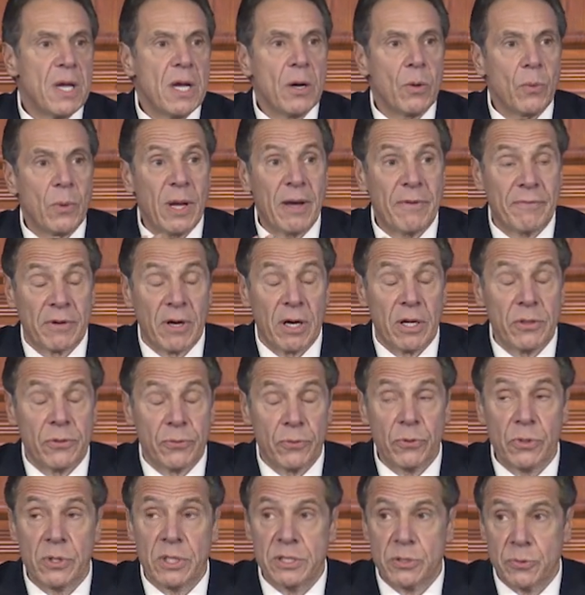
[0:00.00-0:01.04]
We have gone
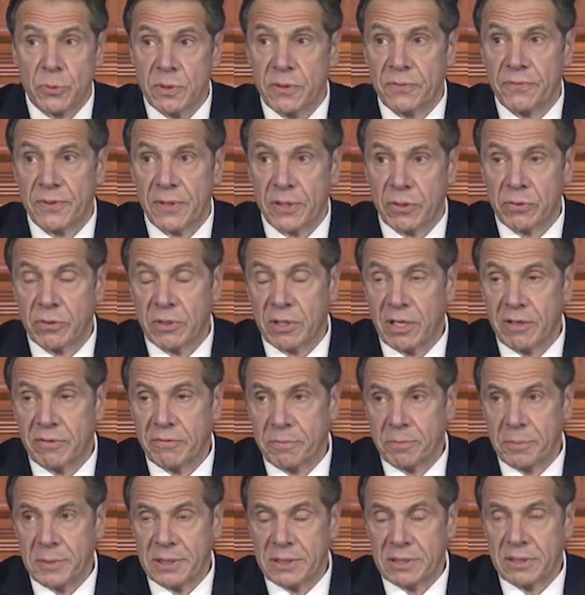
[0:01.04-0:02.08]
through this with the federal
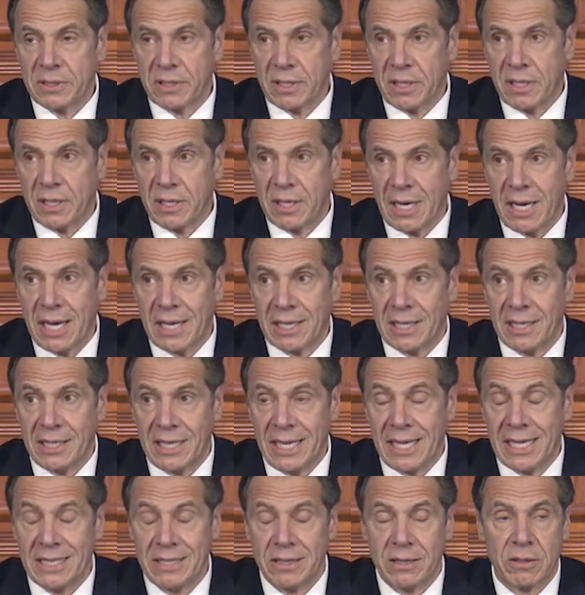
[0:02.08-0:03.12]
government uh, at
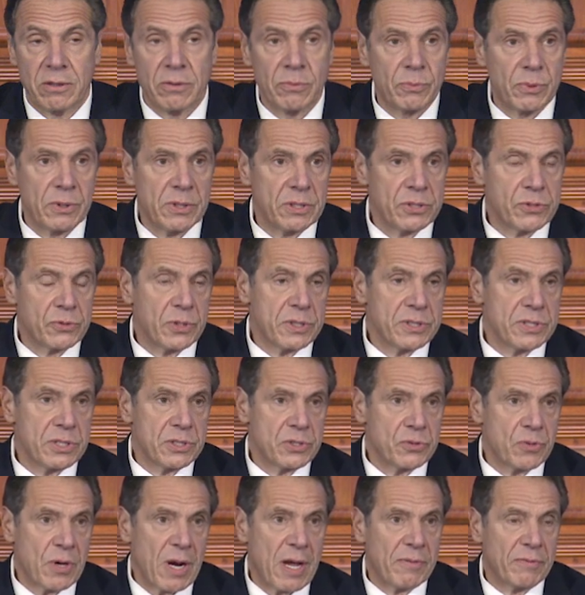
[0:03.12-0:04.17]
length with the
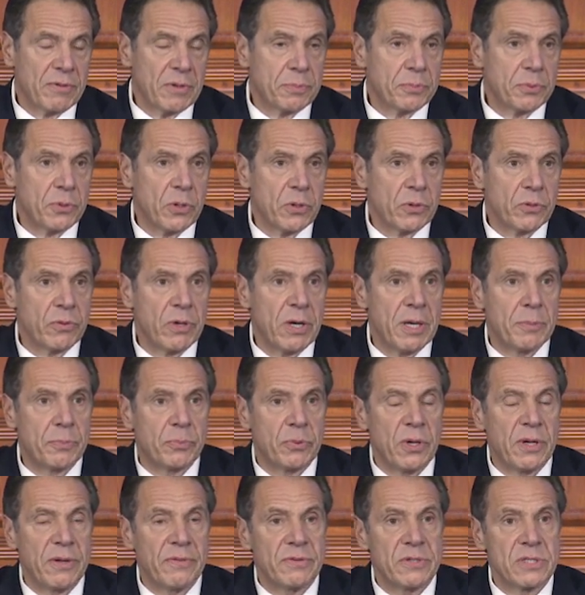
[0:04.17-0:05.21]
Trusted Traveler Program
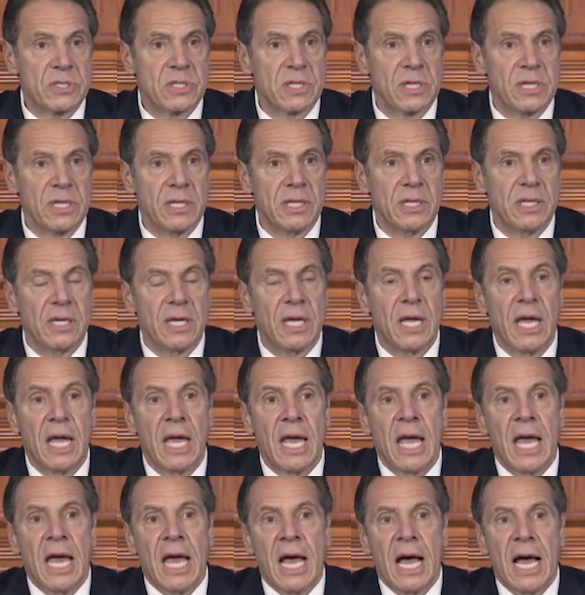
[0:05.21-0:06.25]
previously.
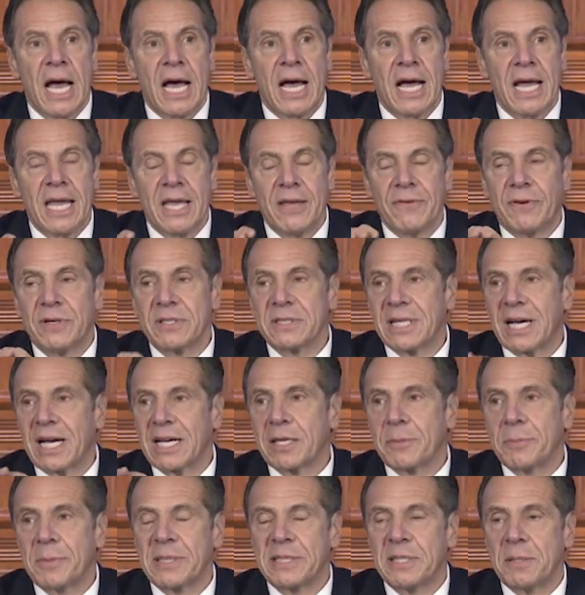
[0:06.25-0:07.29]
Uh, if
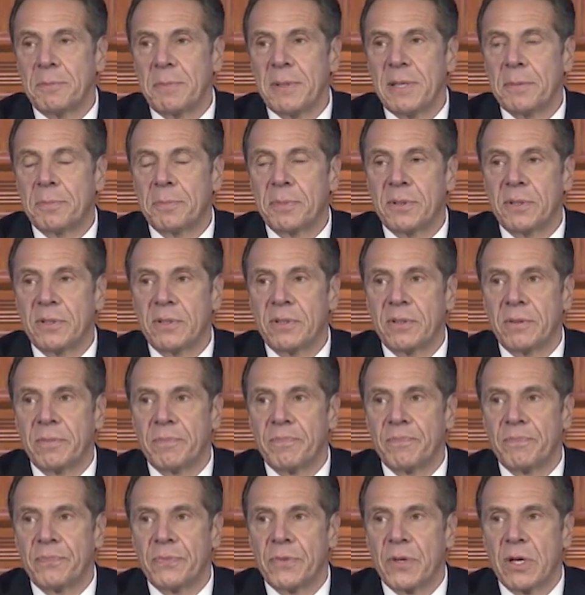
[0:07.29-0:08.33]
undocumented people
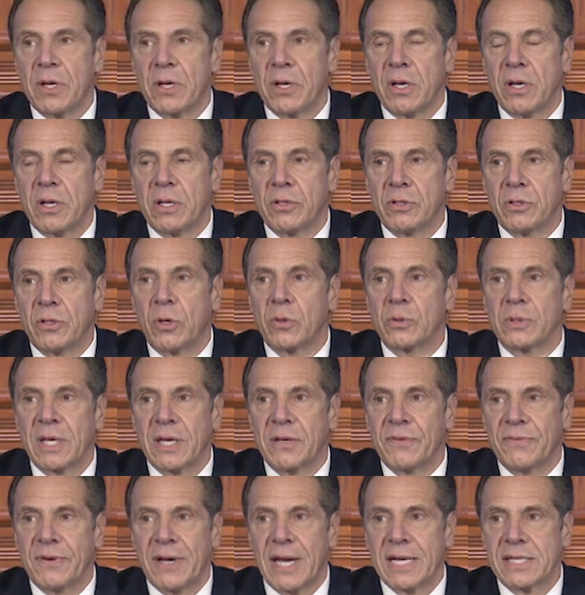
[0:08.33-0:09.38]
don't
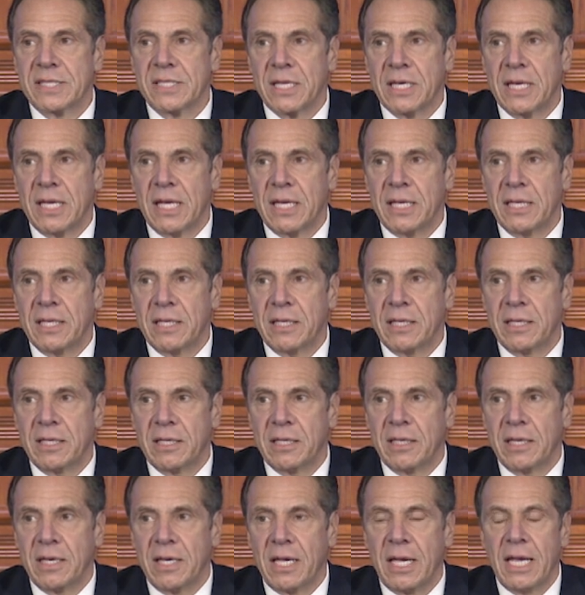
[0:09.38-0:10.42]
get vaccinated,
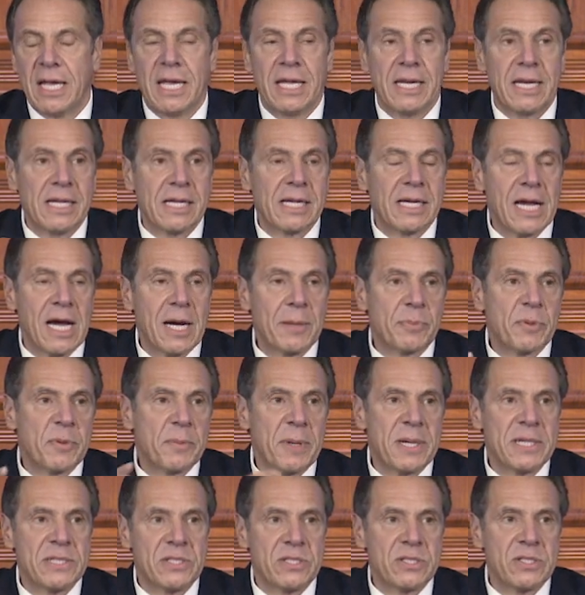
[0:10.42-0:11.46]
it
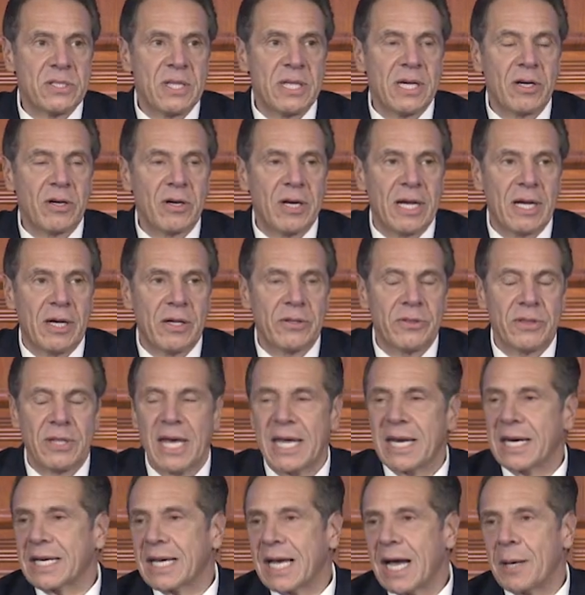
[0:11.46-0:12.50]
compromises their health
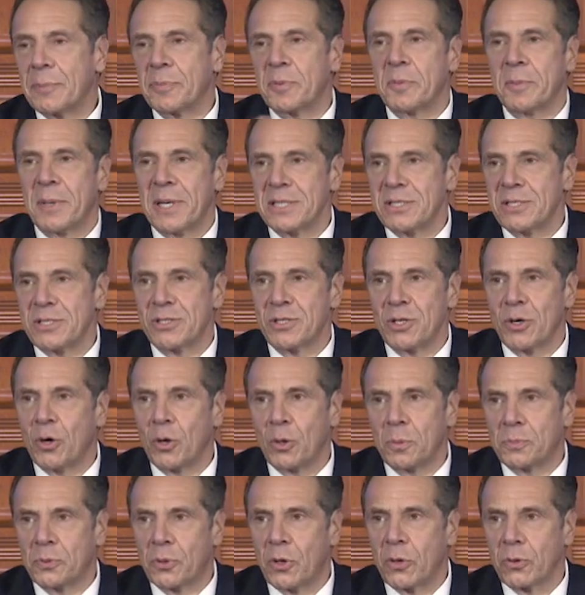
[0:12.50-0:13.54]
and it compromises the
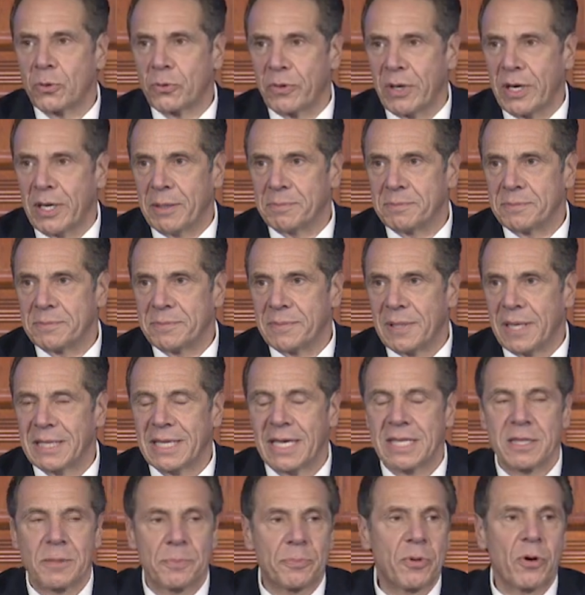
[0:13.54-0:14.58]
whole program.
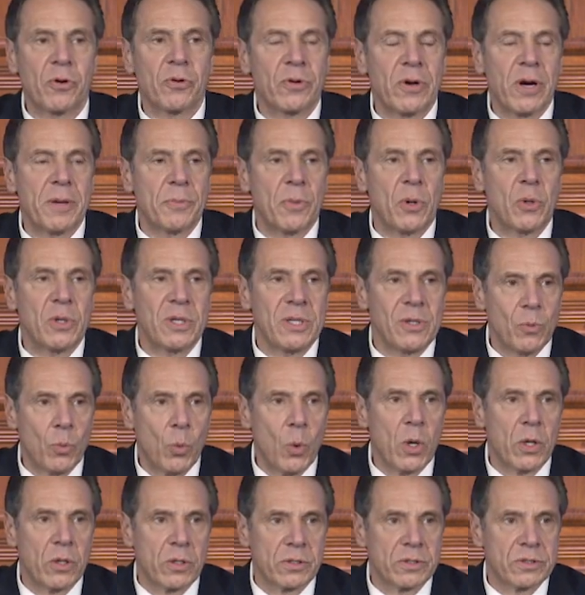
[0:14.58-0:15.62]
Again, the program only
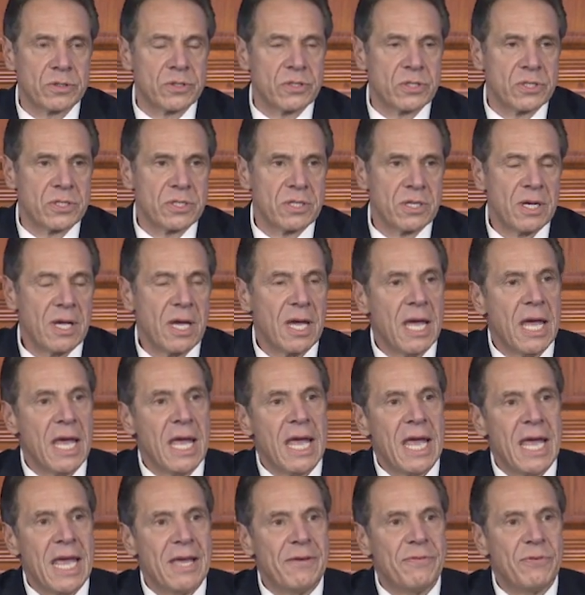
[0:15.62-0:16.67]
works
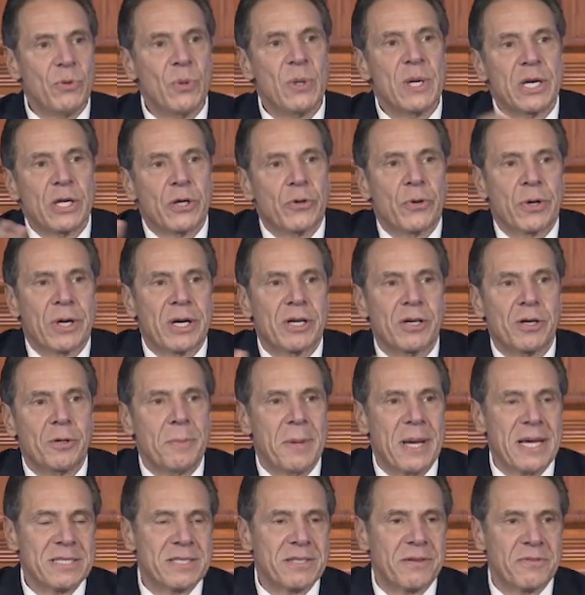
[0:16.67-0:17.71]
if you hit a critical
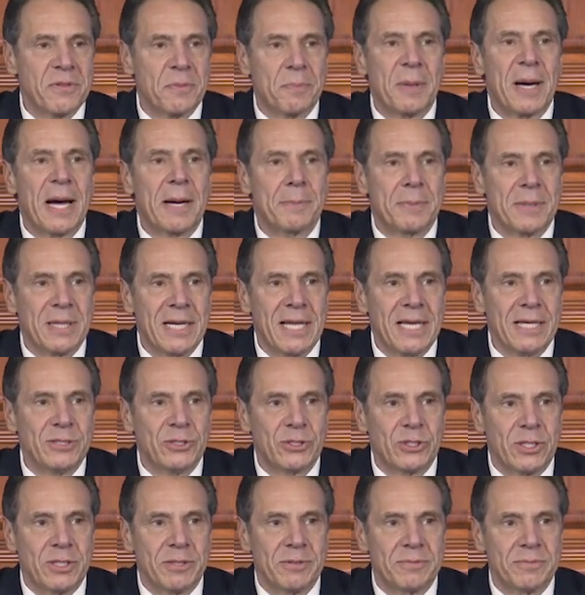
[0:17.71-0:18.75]
mass of the
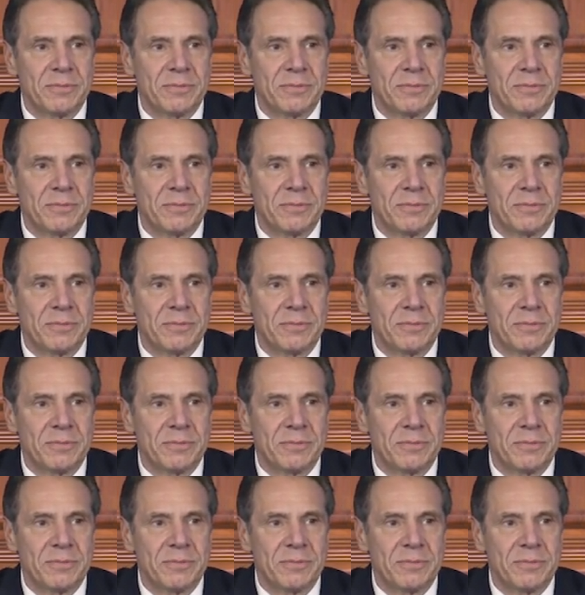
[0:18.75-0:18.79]
population.